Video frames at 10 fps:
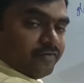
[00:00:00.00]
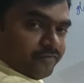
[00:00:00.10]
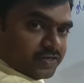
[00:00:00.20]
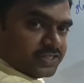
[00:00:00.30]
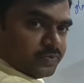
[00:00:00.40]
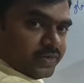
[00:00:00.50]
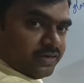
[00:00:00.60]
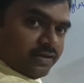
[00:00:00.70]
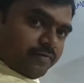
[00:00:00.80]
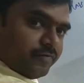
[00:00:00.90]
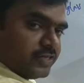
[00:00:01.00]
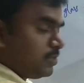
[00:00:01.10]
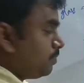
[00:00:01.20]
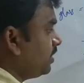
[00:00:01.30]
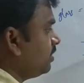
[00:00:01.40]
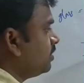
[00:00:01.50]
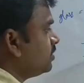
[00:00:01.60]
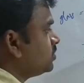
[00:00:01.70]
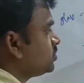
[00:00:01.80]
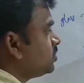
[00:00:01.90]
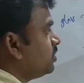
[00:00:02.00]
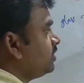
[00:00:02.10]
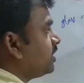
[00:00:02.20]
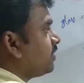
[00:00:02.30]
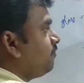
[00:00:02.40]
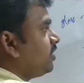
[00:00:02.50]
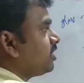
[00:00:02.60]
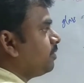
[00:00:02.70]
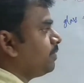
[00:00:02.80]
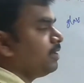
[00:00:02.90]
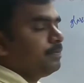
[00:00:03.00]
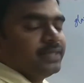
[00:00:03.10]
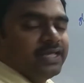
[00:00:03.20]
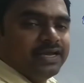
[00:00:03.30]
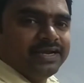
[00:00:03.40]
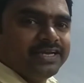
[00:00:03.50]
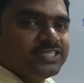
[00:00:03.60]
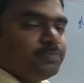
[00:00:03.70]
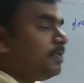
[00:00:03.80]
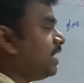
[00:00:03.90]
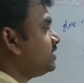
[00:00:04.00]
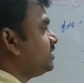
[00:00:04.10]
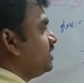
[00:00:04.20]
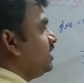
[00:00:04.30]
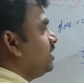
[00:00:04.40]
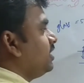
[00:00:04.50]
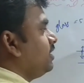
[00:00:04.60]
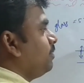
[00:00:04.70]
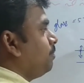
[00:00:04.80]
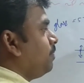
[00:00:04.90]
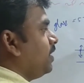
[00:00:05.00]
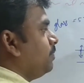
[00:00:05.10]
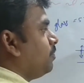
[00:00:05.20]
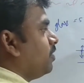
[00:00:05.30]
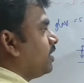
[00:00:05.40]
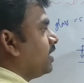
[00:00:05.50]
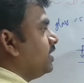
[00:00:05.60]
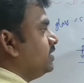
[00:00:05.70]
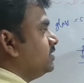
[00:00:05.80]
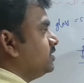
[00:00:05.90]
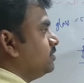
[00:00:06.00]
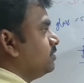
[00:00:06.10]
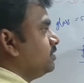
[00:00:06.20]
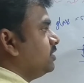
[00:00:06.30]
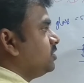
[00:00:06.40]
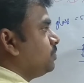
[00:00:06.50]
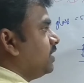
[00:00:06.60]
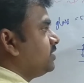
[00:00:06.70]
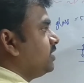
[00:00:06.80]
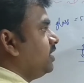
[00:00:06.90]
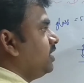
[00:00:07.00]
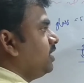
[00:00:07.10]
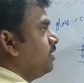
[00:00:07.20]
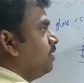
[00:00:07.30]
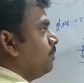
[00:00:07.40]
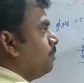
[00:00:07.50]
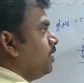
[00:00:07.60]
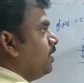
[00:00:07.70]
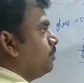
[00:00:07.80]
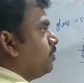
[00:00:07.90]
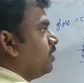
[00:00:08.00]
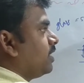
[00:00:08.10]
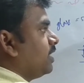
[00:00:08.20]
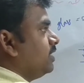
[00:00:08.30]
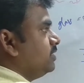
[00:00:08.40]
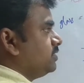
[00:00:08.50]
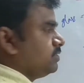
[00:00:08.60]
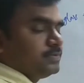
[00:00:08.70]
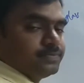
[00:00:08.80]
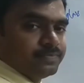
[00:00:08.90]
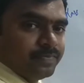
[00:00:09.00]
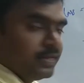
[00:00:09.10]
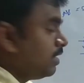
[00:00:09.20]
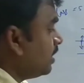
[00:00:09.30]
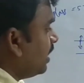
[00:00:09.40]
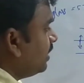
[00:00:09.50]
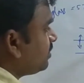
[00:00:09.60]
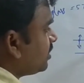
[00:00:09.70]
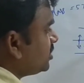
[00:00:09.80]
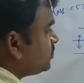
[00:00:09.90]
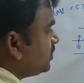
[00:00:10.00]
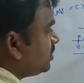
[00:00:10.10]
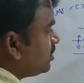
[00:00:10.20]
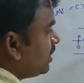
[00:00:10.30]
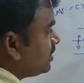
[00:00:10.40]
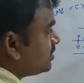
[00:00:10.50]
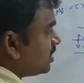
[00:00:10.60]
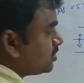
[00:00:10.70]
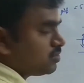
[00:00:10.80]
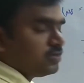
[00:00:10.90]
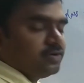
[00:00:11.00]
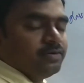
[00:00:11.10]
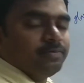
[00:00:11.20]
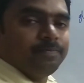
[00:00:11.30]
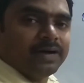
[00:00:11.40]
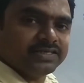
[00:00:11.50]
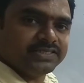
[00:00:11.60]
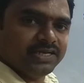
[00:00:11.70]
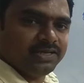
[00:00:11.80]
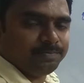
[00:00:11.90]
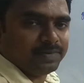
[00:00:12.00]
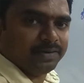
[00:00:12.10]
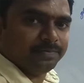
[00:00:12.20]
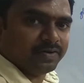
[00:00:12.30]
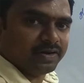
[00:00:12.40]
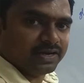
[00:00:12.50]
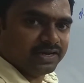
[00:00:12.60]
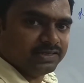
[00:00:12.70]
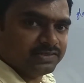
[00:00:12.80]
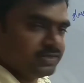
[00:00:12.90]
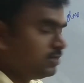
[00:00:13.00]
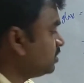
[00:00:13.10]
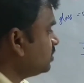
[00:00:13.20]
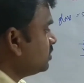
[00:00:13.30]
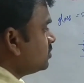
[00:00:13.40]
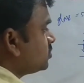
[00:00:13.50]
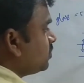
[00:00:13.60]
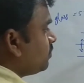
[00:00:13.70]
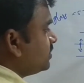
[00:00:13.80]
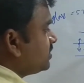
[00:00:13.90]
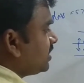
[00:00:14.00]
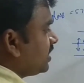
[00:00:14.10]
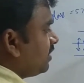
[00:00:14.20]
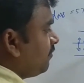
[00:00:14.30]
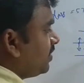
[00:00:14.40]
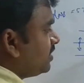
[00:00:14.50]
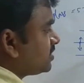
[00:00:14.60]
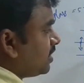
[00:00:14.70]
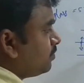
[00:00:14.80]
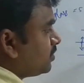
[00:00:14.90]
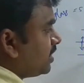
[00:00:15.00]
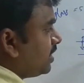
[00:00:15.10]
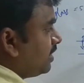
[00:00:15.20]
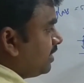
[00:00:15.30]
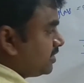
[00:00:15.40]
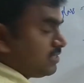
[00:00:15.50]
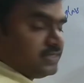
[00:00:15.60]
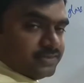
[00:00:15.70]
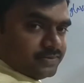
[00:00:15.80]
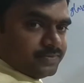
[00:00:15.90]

first one, first plane, so in the reflected beam it is partially plane polarized. It is partially plane polarized. And transmitted light is also partially plane polarized. So once again if it is come to the next